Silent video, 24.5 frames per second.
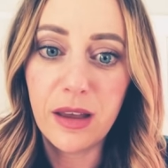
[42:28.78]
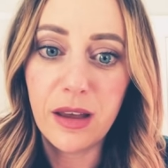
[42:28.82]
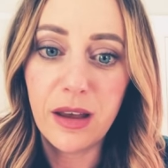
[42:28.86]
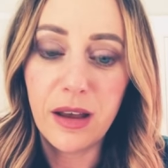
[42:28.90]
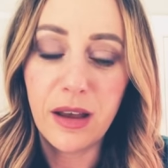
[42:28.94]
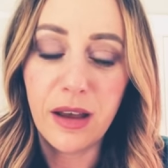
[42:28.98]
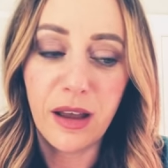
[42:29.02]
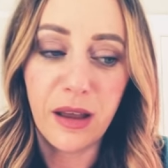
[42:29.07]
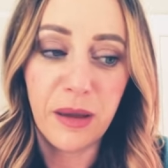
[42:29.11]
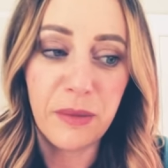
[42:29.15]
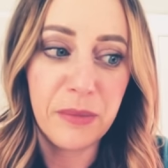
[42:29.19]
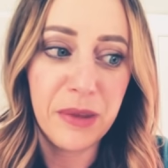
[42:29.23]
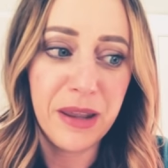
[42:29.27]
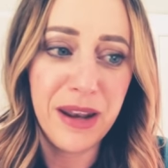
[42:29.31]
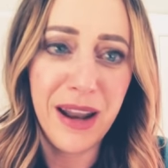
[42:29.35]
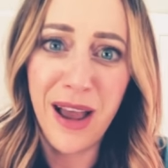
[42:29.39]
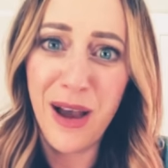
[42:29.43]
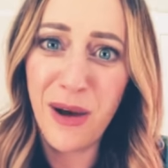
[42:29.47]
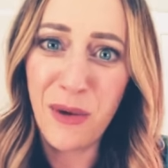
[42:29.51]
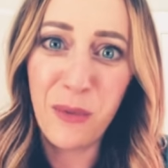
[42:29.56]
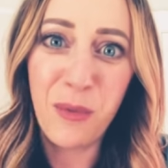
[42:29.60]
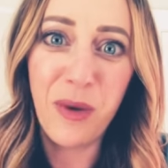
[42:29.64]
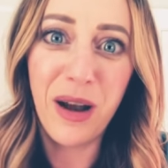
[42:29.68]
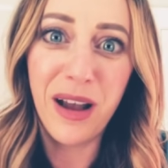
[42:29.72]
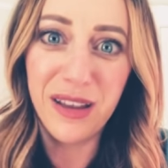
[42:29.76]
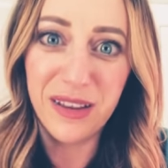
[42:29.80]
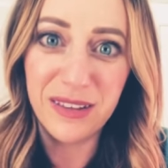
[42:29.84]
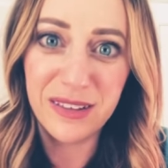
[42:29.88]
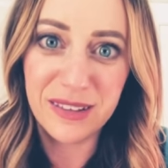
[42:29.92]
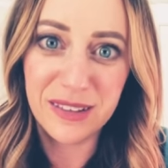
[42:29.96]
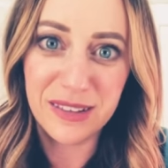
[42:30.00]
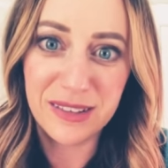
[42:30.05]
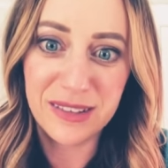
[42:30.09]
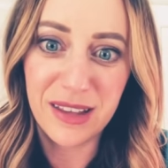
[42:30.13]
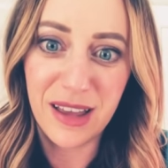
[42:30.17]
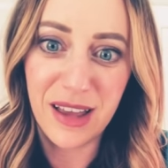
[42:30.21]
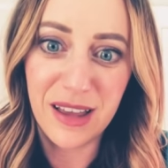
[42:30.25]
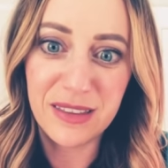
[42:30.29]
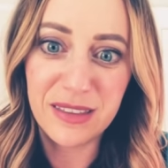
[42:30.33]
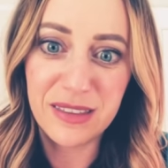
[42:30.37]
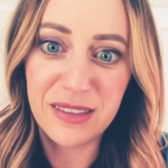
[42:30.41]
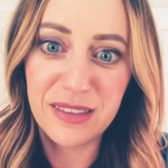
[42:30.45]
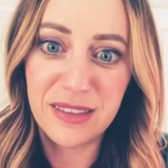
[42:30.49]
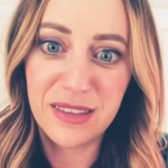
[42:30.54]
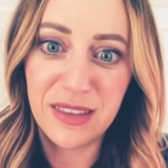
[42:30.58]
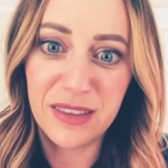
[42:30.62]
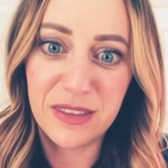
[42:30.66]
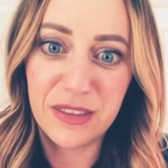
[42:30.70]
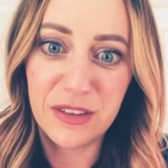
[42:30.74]
Um, and how wild is that?
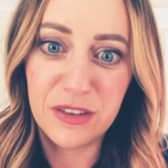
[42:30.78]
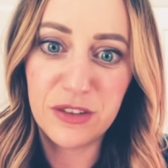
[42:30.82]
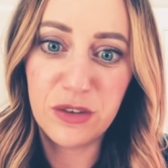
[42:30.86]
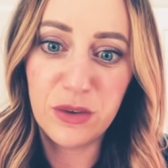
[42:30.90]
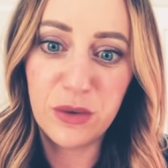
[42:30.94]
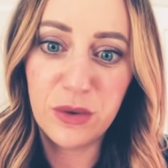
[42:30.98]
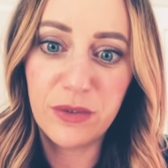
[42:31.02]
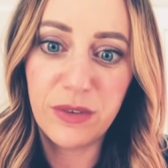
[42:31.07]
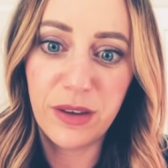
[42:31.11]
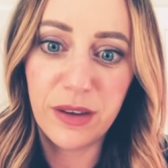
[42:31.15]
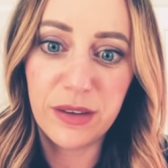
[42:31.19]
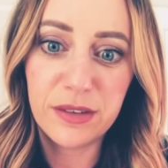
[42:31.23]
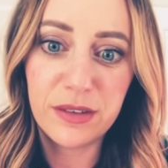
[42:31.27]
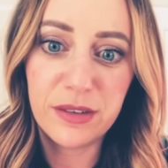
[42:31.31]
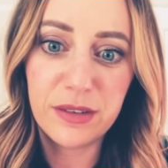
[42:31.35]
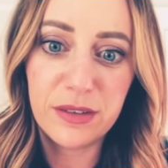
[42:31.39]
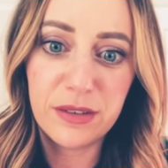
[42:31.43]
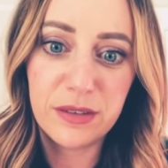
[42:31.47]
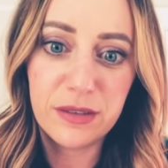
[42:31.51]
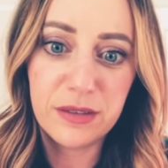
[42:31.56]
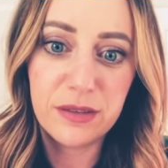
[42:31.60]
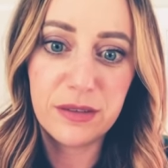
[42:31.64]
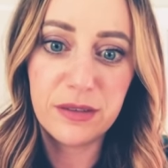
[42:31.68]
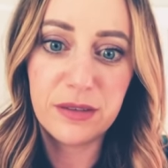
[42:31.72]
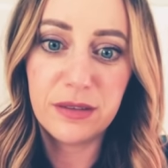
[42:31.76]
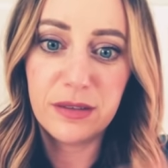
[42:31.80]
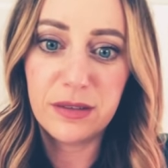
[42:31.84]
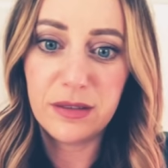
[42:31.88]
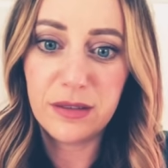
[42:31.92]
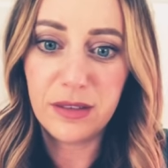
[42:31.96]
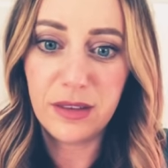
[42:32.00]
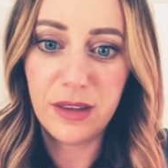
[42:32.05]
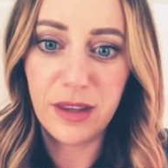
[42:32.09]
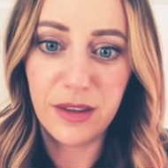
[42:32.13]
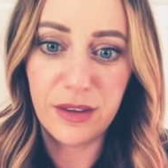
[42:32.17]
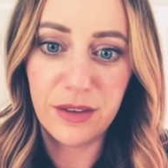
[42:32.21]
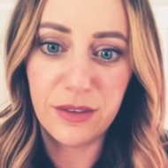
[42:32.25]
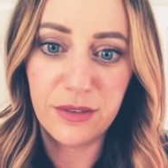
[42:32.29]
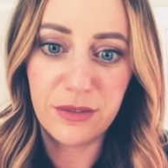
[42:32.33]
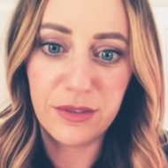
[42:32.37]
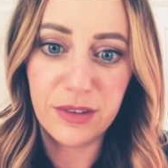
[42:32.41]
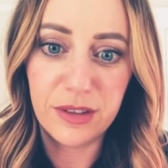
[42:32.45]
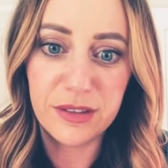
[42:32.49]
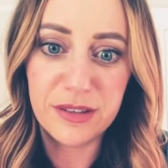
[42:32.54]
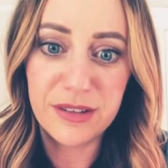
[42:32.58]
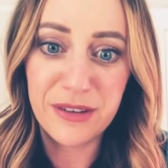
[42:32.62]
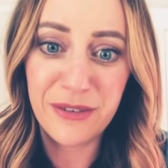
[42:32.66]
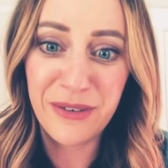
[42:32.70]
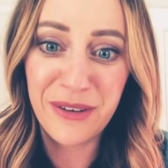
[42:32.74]
That the two of us live
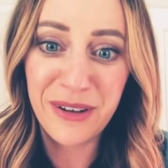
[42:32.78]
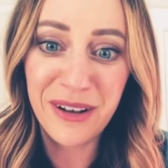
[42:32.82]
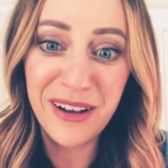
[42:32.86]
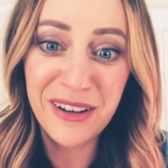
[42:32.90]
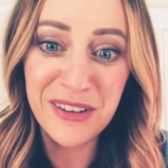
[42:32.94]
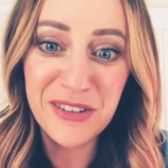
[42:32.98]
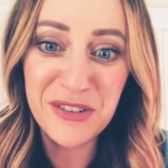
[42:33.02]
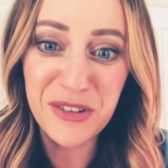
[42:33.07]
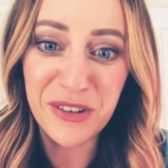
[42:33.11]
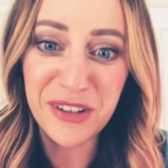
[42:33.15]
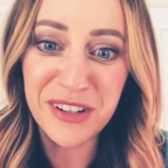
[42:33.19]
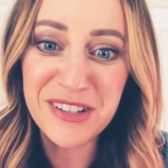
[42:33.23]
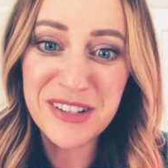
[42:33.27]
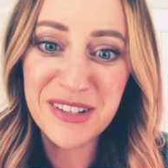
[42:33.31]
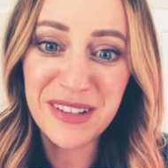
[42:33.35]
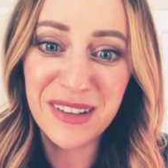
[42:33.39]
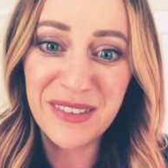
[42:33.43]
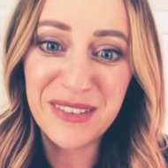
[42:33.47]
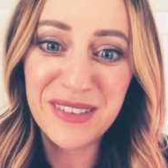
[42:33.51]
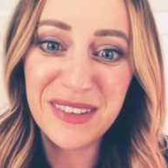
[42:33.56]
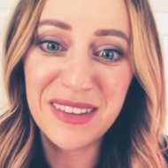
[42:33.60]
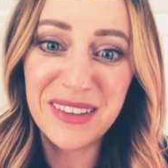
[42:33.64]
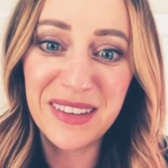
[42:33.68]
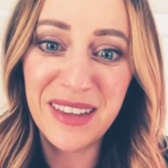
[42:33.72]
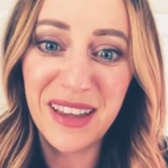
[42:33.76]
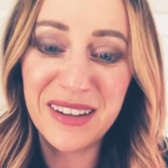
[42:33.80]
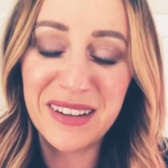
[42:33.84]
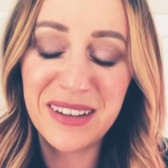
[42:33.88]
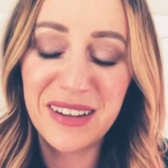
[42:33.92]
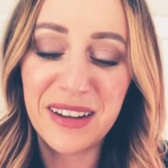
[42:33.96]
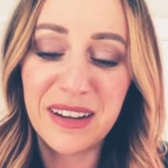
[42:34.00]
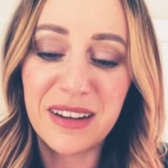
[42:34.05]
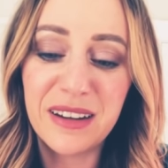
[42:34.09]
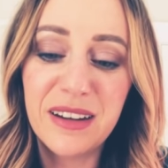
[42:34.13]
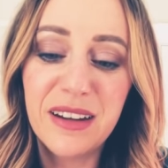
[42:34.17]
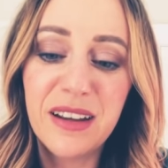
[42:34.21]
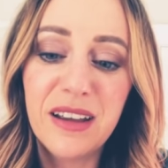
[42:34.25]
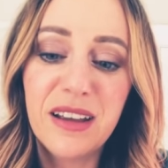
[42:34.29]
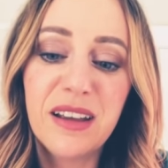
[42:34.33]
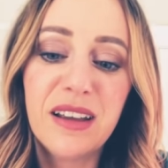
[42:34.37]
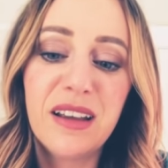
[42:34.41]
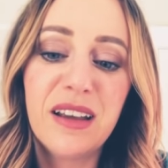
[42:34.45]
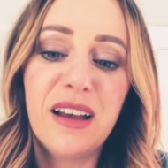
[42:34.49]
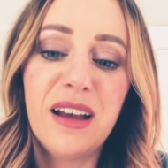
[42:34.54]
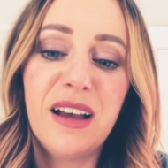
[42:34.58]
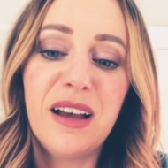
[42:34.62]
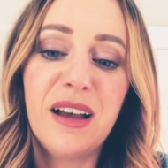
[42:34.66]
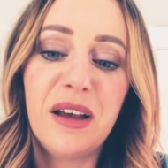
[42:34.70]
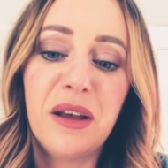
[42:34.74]
in different countries. She lives in London,
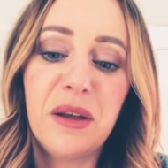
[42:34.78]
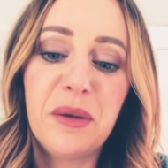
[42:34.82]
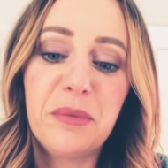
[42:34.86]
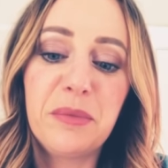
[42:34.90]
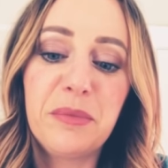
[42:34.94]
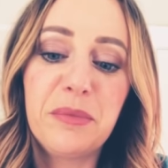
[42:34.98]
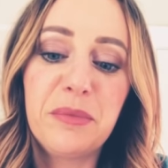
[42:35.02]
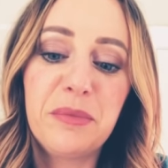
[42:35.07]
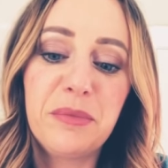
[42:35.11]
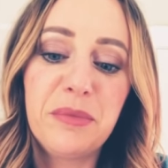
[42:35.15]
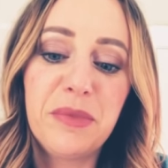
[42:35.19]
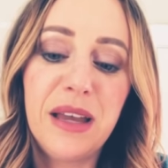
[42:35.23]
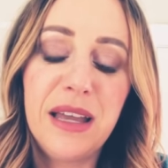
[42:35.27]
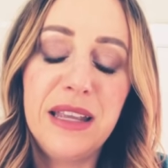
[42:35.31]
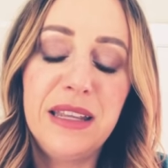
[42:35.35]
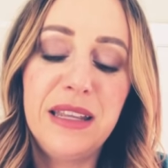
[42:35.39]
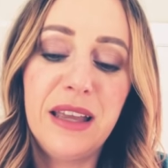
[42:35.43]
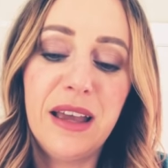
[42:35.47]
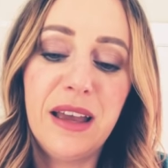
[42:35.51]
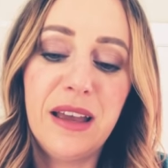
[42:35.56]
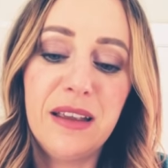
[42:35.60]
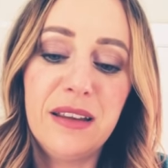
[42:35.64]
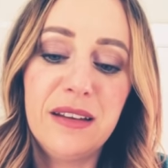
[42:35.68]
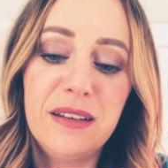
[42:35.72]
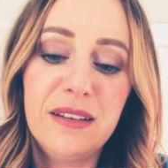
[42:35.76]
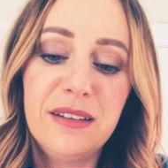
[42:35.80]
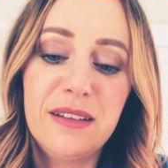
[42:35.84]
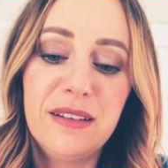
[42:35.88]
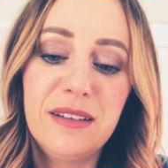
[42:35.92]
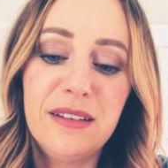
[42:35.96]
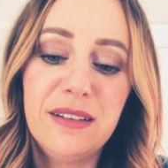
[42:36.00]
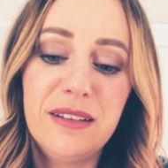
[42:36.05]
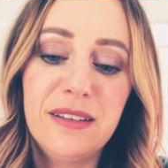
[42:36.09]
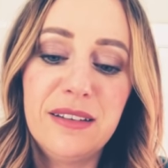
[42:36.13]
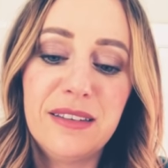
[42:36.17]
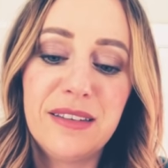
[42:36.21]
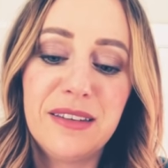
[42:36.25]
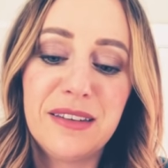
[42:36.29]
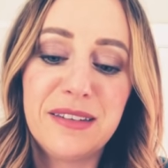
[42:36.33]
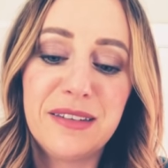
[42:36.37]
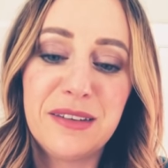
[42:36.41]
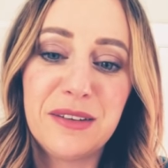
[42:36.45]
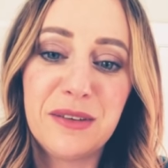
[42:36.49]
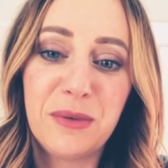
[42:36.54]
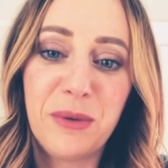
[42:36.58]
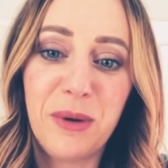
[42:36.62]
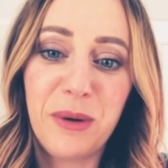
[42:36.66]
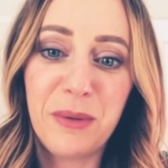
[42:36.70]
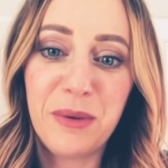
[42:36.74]
um, and yet this
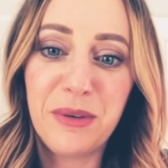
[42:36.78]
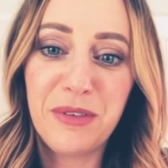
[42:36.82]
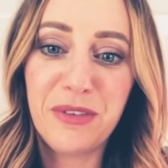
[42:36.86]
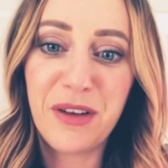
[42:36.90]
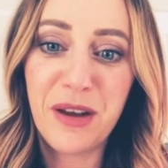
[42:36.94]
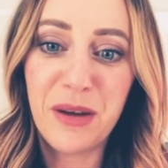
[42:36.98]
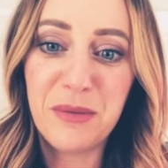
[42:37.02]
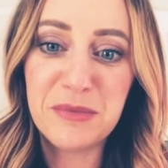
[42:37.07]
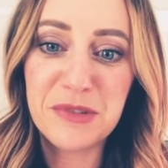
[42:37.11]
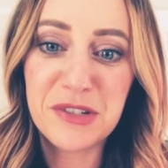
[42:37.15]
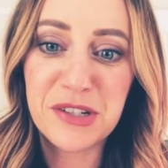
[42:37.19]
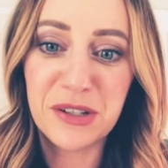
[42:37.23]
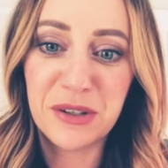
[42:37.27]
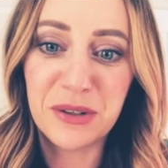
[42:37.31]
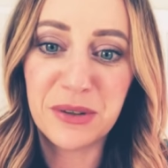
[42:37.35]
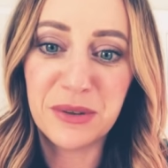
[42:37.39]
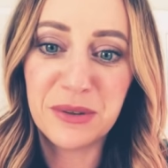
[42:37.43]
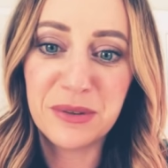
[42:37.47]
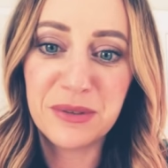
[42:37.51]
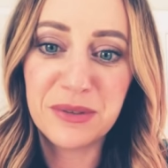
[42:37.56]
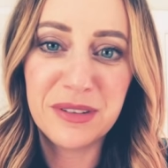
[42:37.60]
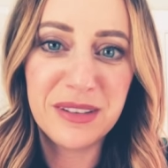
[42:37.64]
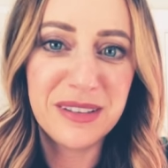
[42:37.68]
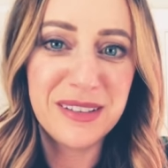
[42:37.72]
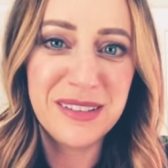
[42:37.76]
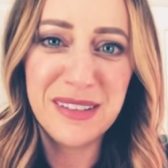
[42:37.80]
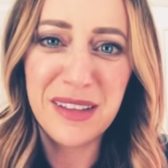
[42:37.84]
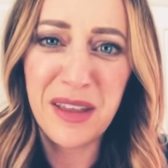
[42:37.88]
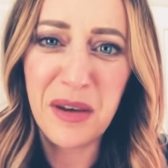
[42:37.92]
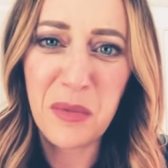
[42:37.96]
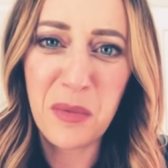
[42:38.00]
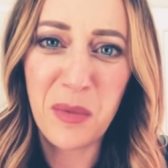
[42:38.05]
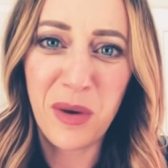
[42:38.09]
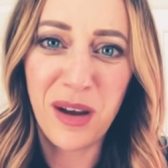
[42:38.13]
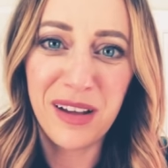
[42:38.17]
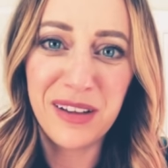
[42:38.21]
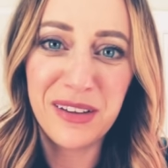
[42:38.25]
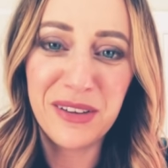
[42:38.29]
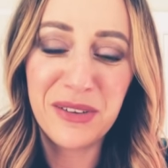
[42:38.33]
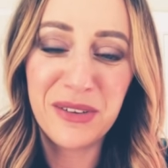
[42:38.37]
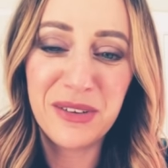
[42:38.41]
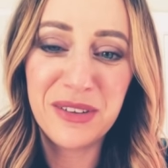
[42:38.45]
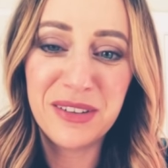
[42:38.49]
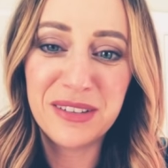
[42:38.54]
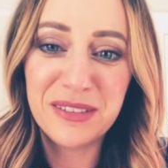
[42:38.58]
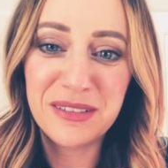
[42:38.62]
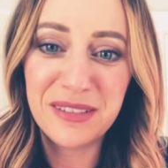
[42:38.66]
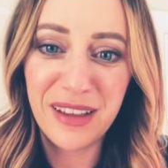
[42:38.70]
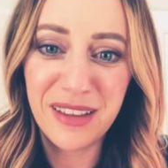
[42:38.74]
is where we've come to. Isn't that
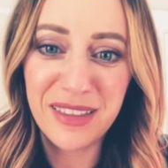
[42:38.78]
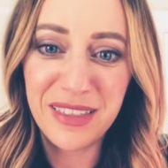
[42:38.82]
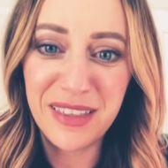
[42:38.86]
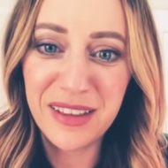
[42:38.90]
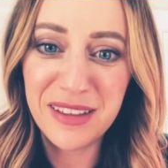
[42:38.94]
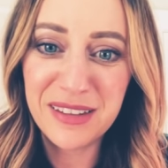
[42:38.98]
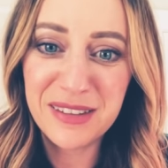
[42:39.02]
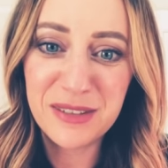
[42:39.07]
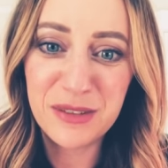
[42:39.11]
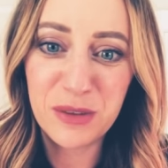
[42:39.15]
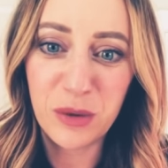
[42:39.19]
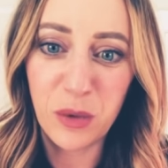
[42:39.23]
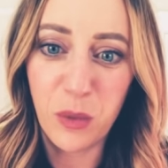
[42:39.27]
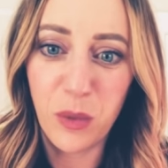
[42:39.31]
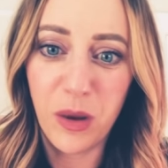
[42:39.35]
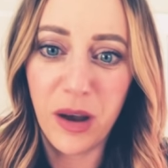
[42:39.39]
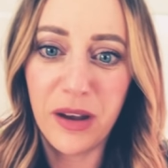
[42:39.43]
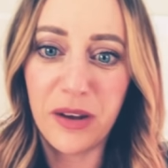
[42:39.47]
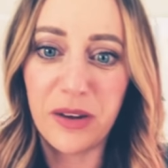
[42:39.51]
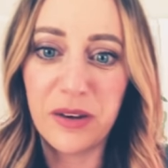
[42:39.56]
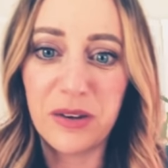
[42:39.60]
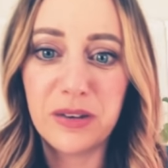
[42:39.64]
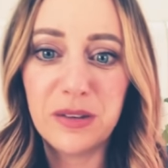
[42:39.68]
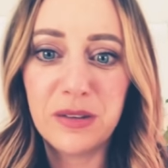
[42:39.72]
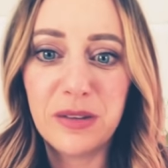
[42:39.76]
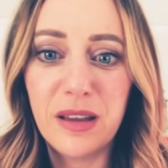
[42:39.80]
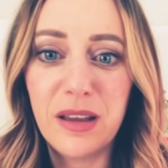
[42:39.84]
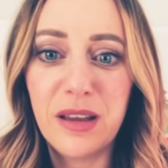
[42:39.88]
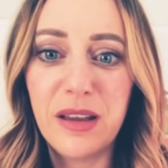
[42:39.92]
wild? I think it's so wild.